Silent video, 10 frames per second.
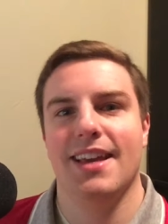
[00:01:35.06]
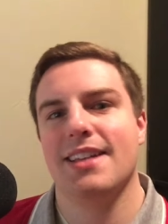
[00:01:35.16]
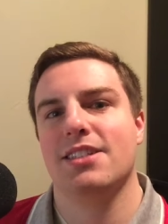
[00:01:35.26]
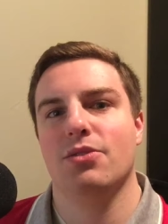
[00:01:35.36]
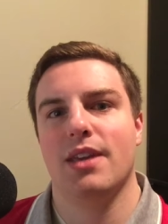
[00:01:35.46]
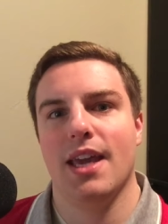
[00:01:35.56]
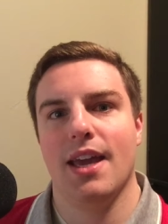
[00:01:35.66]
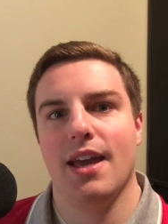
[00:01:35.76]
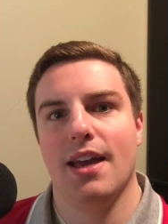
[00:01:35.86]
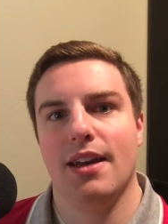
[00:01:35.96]
yes, you
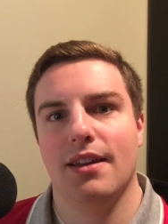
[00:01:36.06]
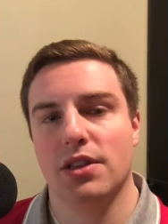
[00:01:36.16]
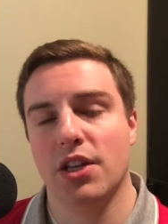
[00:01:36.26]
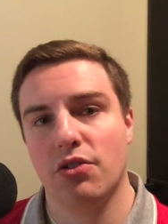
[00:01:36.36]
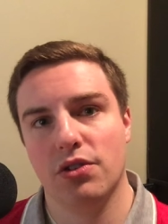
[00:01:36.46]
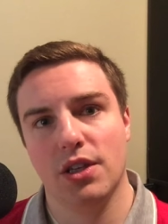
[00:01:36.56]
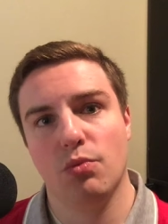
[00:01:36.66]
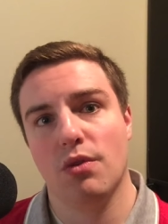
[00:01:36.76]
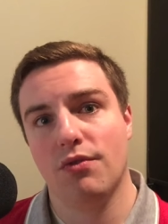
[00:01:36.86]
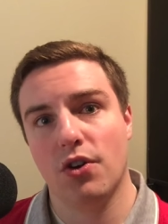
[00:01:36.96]
can literally
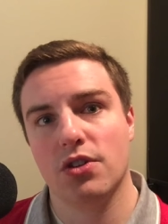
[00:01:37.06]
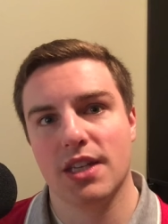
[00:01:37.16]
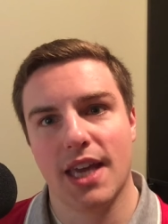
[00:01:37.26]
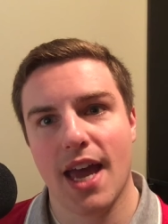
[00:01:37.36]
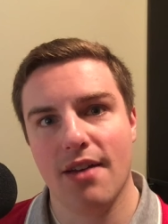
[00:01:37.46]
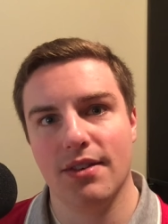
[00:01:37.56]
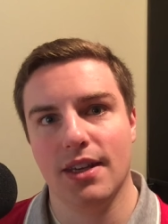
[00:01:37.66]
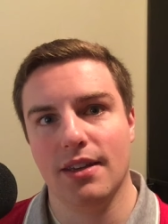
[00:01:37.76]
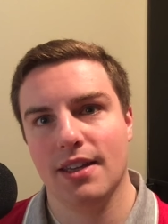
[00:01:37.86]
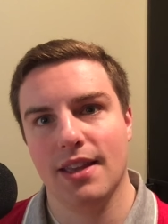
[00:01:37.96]
reverse a
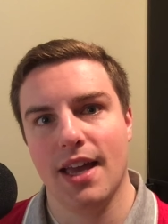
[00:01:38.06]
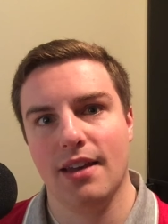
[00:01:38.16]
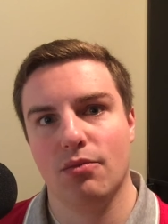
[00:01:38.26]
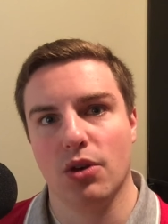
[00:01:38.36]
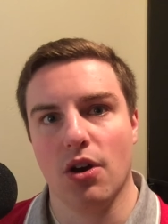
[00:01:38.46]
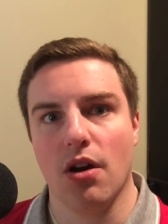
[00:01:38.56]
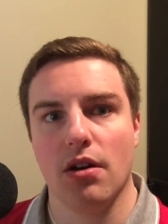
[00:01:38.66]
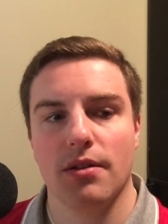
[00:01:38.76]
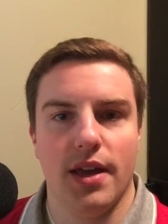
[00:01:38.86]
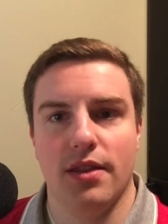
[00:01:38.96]
cavity in that regard.
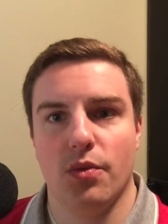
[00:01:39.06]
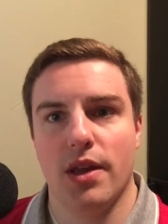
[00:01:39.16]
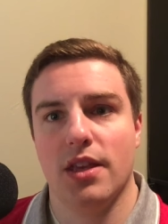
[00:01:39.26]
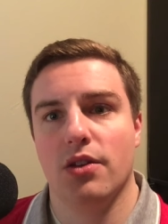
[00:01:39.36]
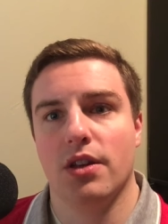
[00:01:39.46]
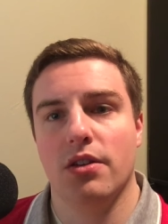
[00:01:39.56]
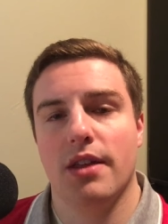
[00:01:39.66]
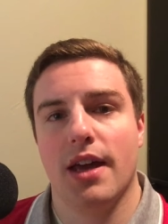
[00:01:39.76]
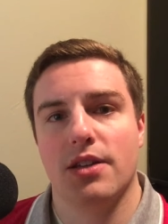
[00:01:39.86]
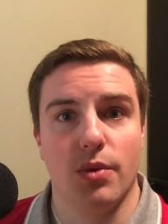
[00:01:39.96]
And the way that you can do
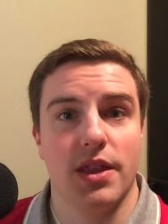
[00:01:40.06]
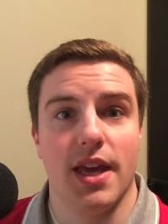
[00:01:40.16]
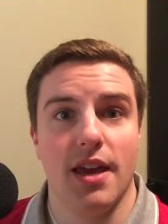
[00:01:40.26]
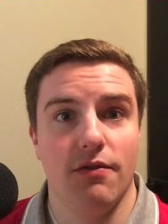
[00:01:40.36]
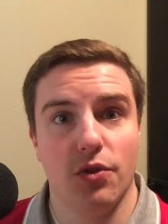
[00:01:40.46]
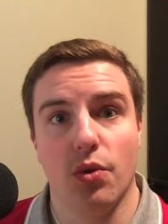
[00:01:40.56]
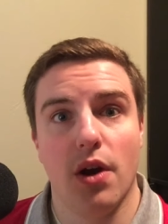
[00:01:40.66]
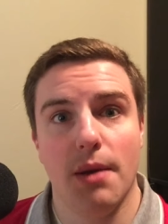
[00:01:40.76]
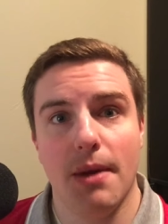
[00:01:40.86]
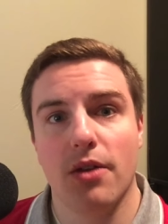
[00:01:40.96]
that is with a
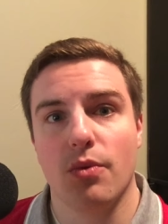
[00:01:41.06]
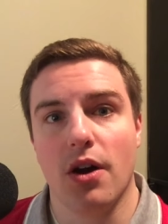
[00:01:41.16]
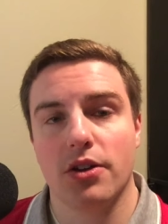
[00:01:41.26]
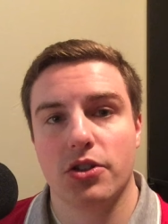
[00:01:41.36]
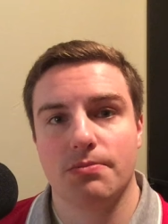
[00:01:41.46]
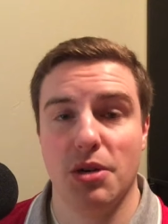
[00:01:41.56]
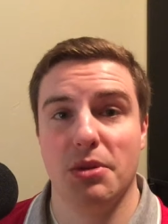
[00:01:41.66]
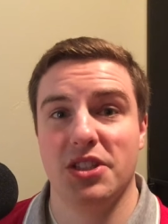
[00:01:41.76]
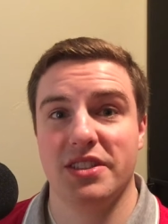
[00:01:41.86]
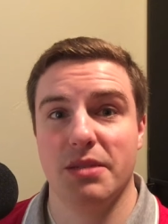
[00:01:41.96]
fluoride mouthwash. Pretty
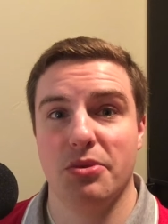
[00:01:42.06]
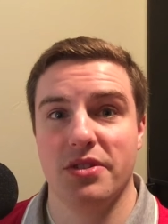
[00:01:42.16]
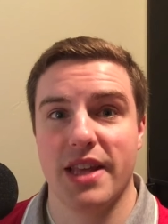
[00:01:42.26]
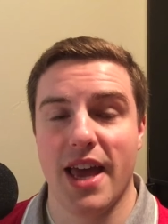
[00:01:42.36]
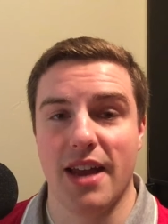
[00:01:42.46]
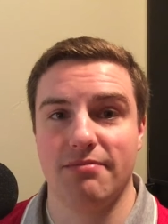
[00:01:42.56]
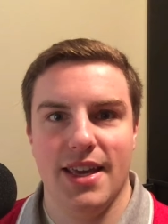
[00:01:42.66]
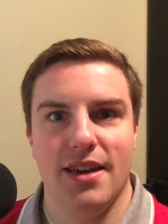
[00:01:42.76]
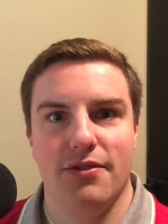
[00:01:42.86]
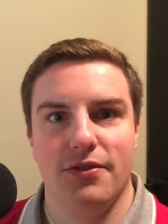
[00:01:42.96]
much as simple as that.
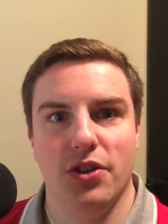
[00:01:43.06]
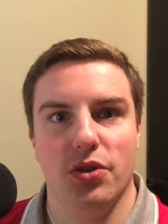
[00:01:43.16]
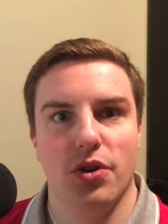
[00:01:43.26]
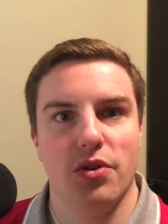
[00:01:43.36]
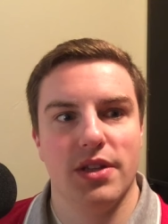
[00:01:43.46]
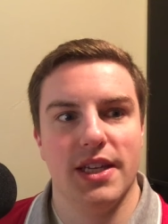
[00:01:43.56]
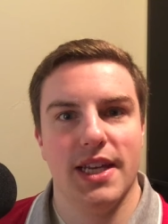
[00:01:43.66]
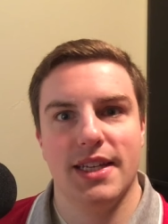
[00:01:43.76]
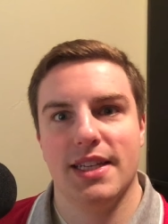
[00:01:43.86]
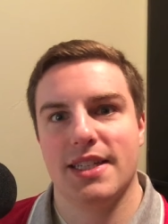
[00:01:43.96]
If you go to the
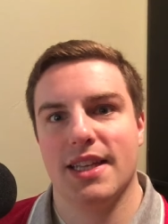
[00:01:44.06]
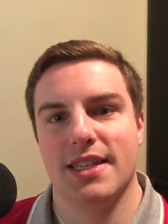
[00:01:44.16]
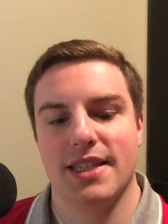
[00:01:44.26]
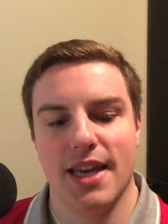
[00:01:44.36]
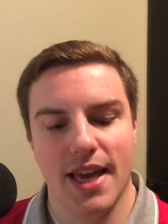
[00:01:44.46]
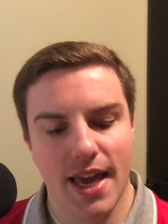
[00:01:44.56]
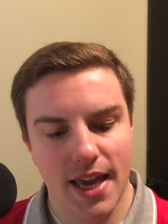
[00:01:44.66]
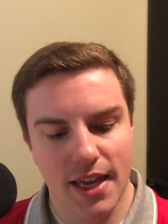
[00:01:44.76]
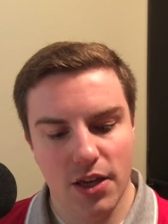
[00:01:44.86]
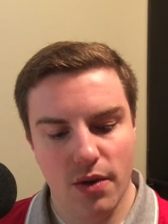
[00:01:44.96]
dentist and they say,
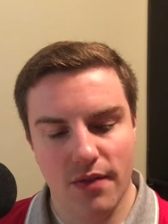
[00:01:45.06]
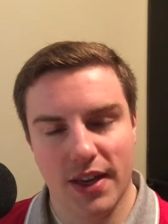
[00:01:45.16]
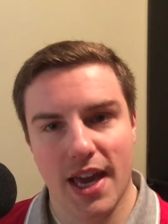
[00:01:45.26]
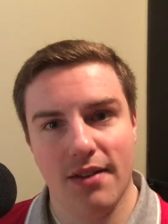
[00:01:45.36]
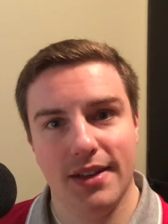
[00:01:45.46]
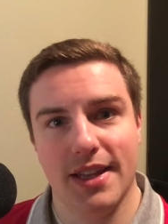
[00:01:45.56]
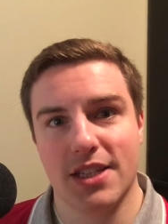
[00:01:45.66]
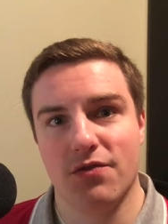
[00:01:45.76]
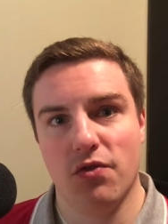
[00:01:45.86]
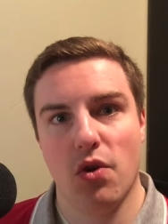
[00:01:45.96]
hey, you have a cavity
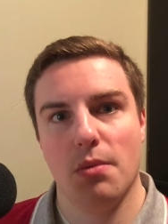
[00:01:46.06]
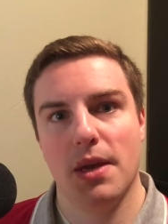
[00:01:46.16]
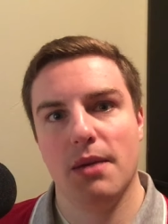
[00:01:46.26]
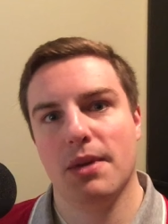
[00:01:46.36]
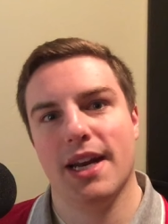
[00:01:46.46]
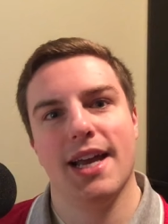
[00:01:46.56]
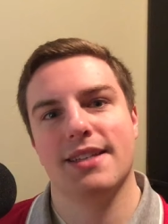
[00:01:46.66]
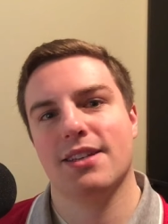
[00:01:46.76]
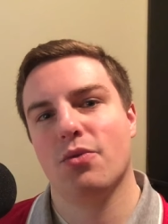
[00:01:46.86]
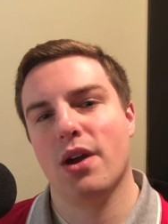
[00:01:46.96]
that's forming, but it
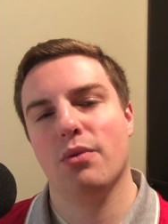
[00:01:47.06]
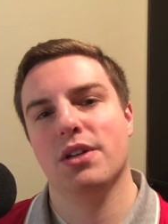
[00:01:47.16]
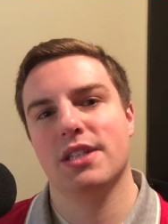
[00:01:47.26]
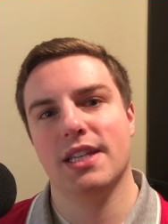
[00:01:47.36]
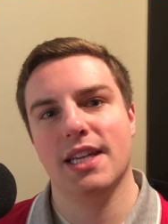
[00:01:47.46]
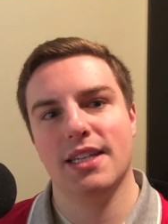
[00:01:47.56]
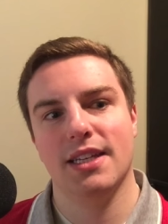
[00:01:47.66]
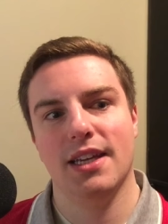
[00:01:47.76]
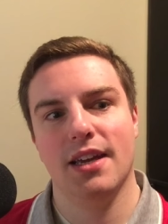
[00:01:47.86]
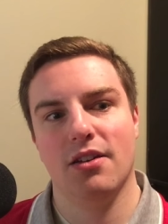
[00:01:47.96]
hasn't quite reached the
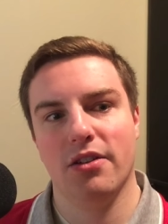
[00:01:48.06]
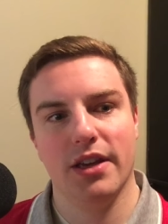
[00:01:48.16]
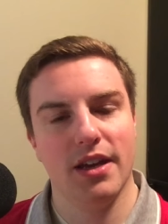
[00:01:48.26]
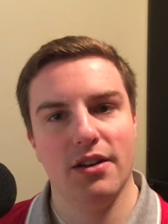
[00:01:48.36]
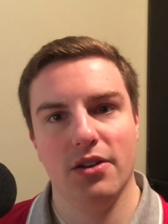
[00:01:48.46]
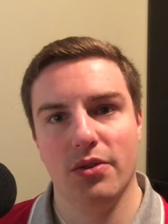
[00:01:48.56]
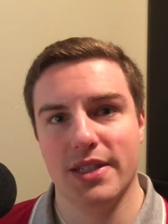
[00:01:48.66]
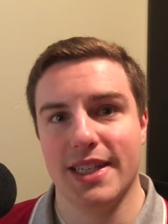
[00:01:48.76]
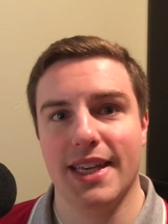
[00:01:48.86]
dentin yet, all you gotta do is